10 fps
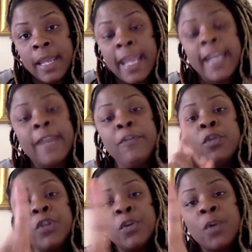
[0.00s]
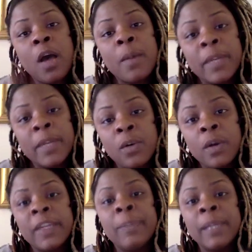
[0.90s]
And if you do call me
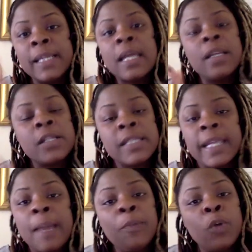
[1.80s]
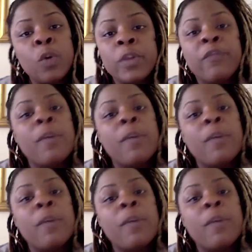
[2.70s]
Dorothy, please understand I'm Dorothy from The